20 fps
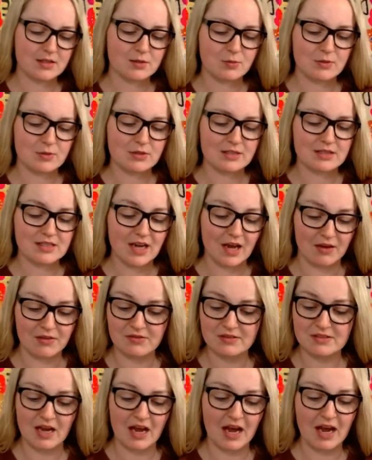was deaf
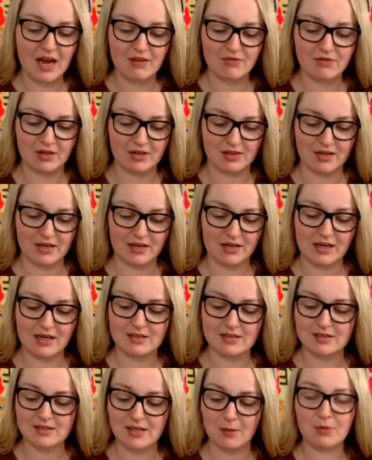to everything
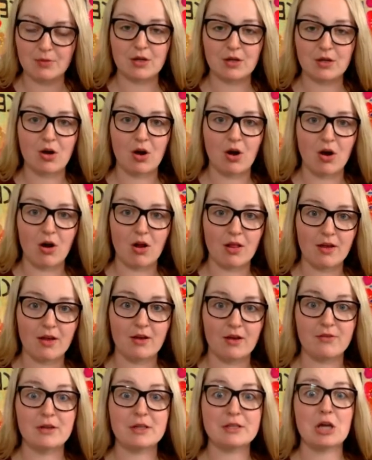except the call
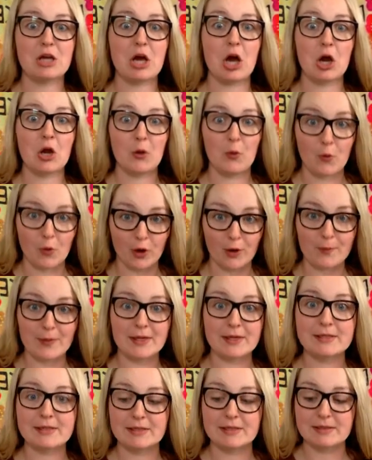of his
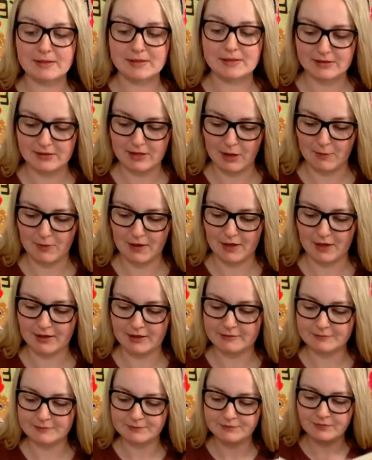enormous stomach.
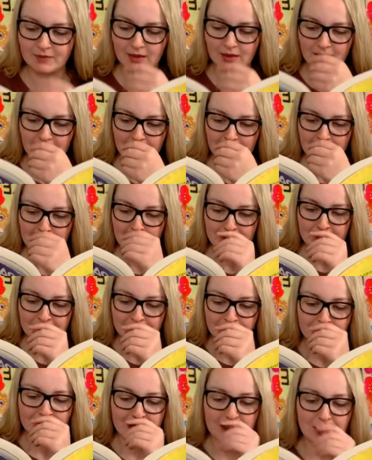
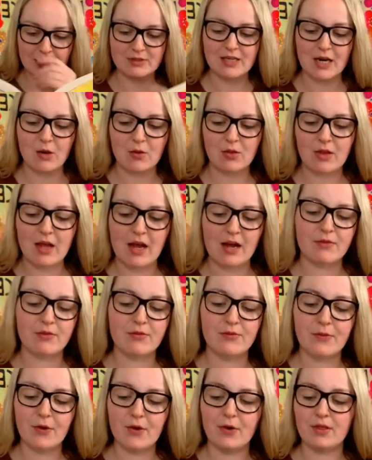He was now lying
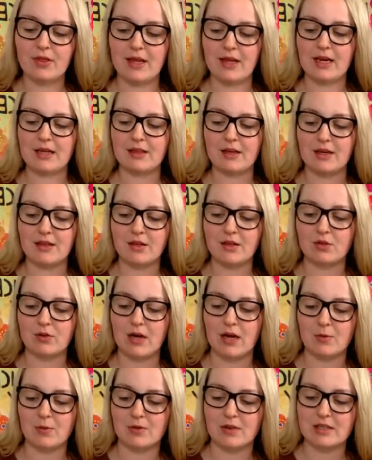full length on the
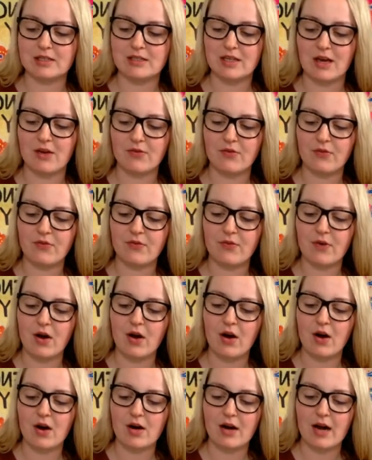ground with his head
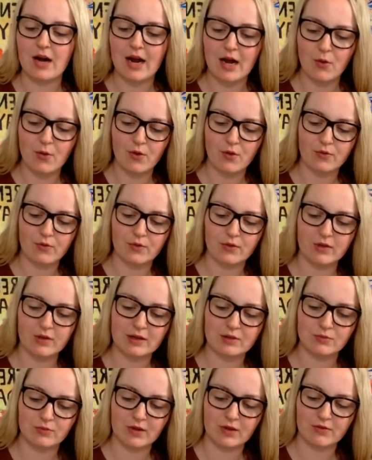far out over the
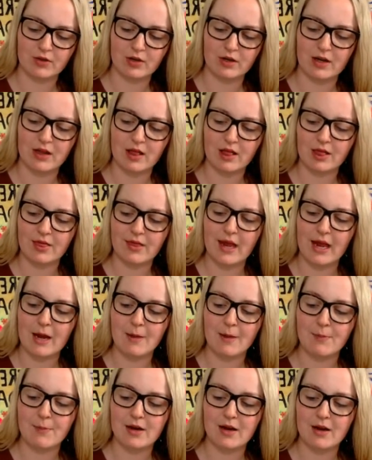river,
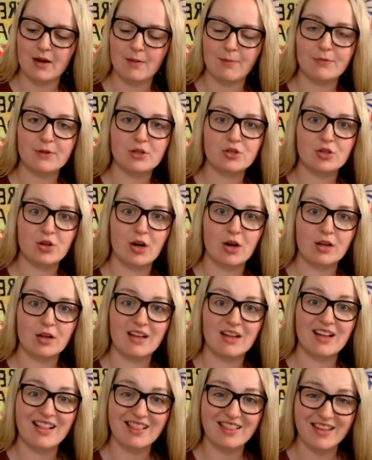lapping up the
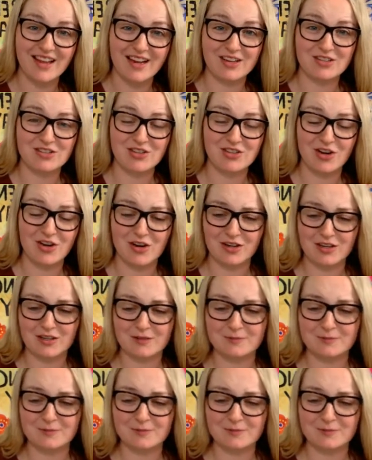chocolate like a dog.